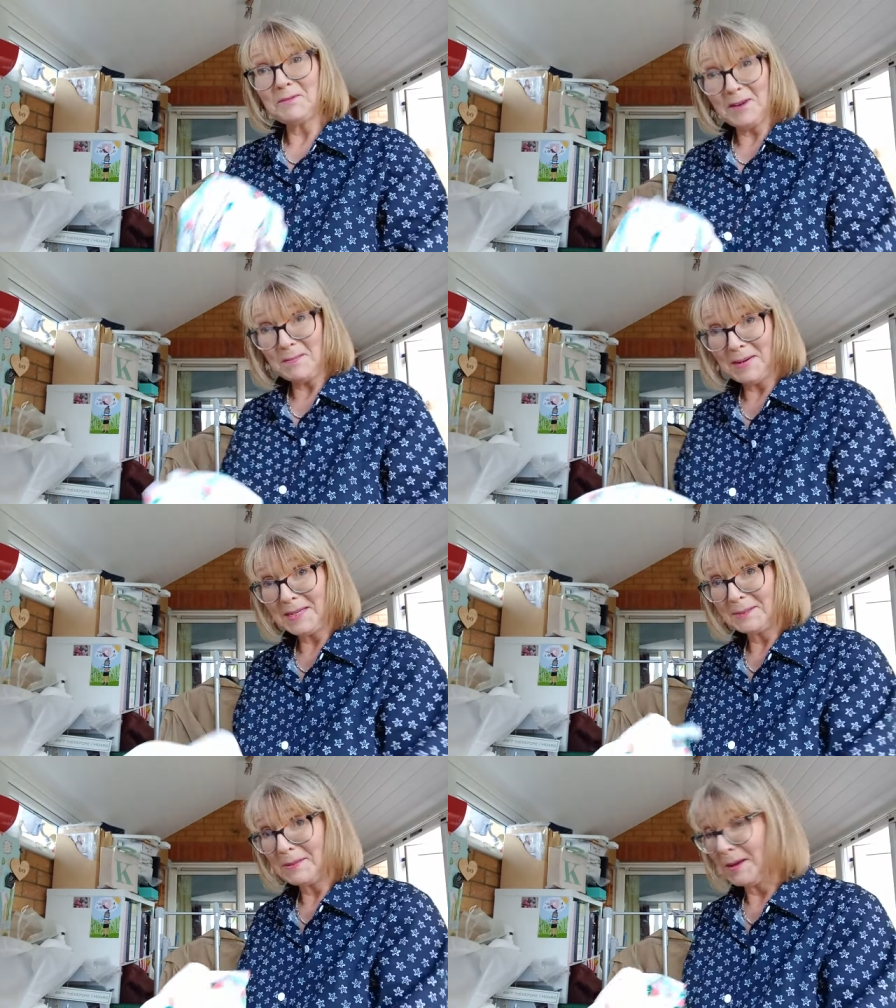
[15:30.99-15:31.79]
Very
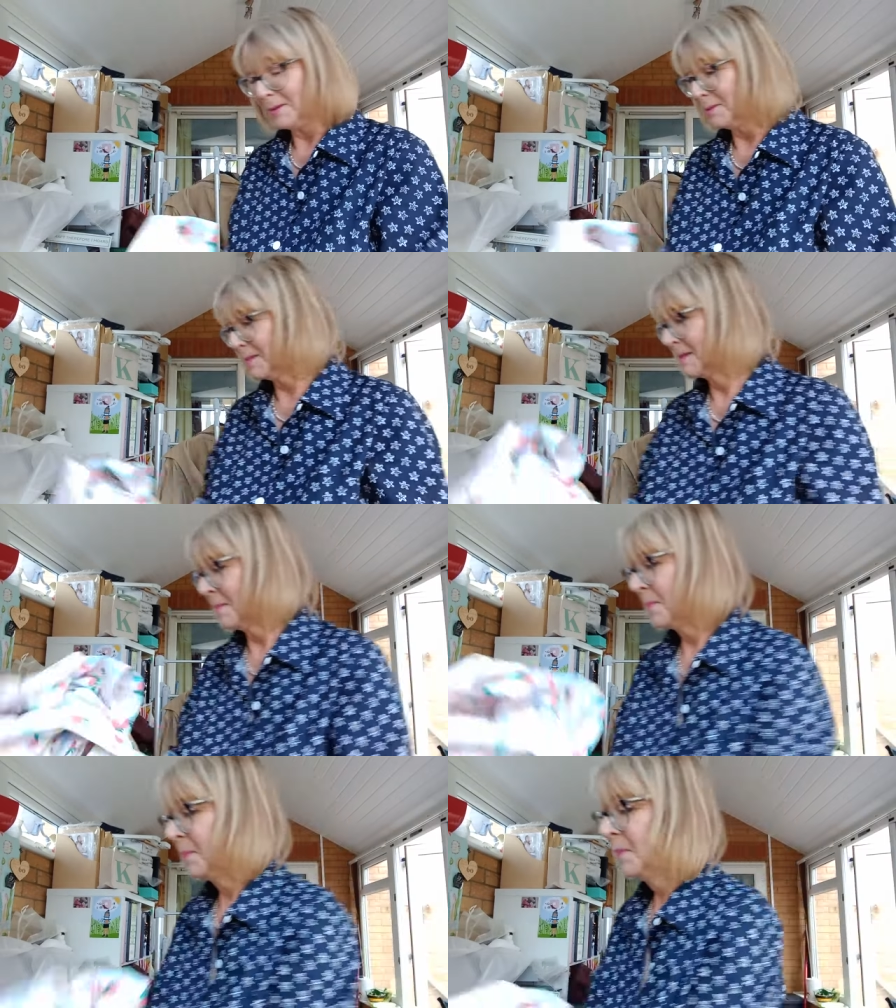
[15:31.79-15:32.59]
pleased with those.
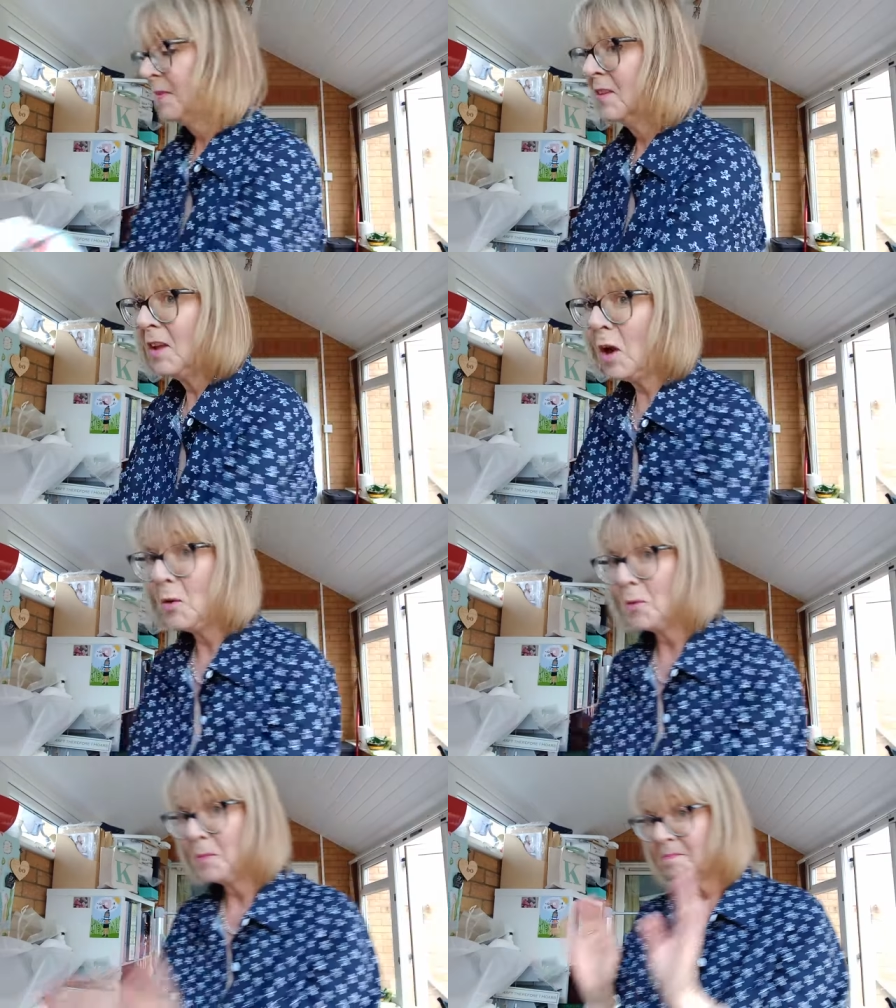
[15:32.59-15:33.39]

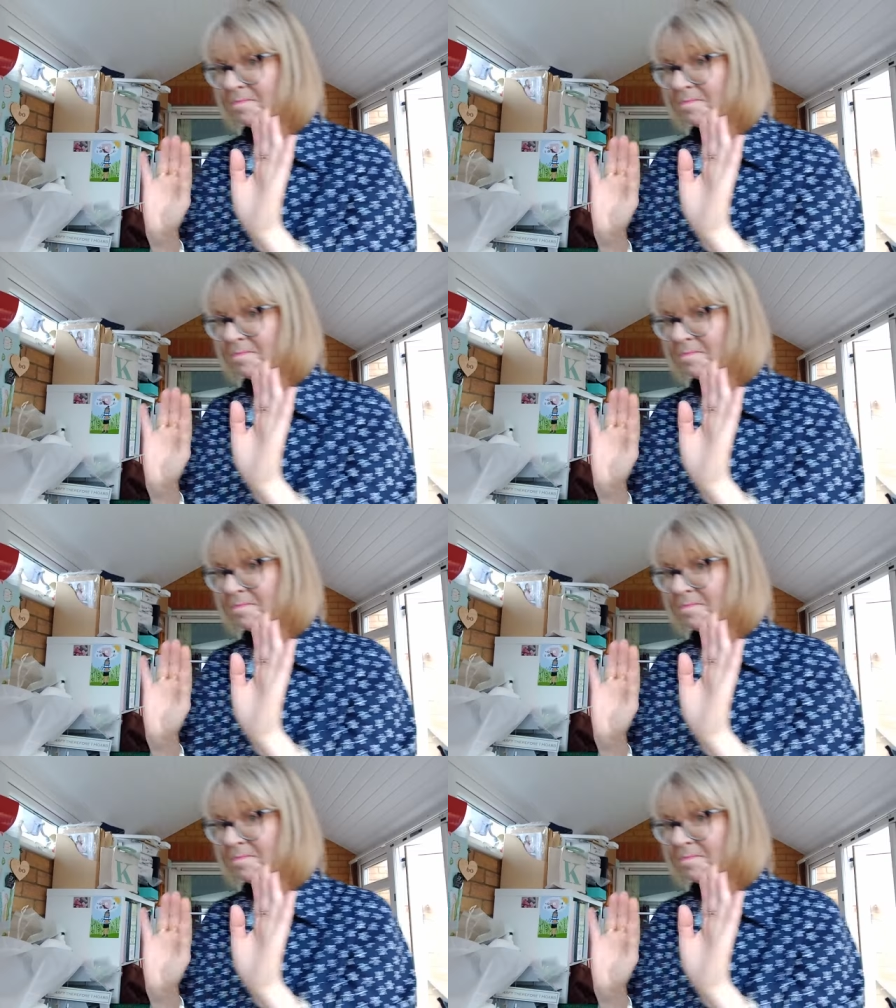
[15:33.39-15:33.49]
So